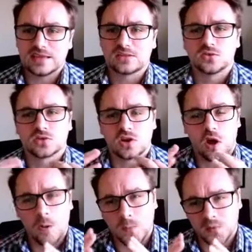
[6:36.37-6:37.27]
It doesn't
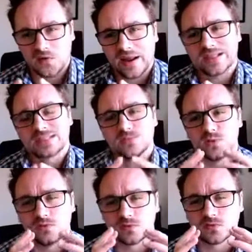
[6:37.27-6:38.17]
operate to
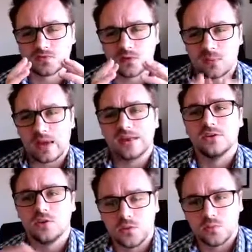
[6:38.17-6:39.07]
move us from a
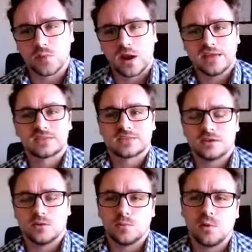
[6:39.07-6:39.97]
new place,
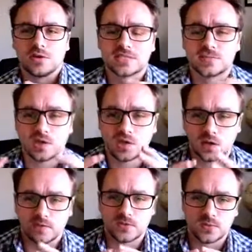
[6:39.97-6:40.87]
though. It wants to be
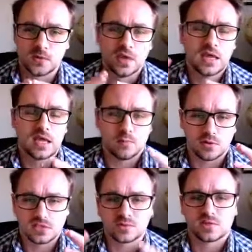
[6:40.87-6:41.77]
comfortable. It
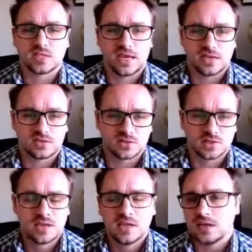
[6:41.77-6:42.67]
wants to protect
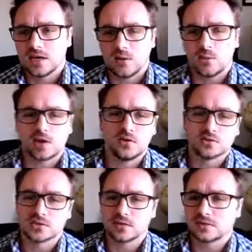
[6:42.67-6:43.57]
us. You know, we can
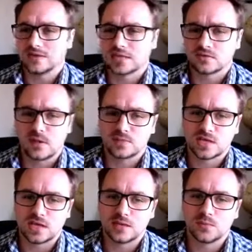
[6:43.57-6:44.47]
also think of the
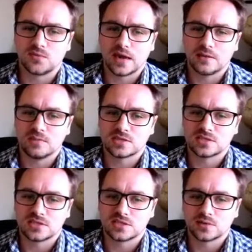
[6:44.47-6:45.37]
reptilian brain, which is
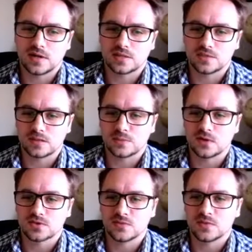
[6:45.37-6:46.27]
situated at the
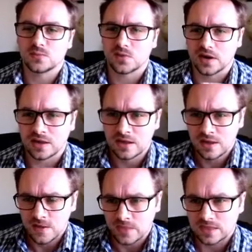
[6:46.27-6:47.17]
bottom of the brain,
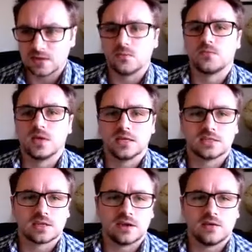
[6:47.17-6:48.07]
that is
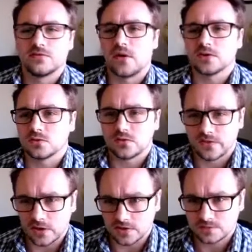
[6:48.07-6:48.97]
fight or
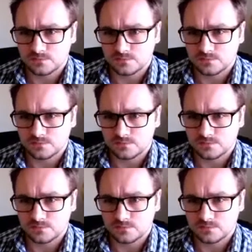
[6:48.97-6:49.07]
flight.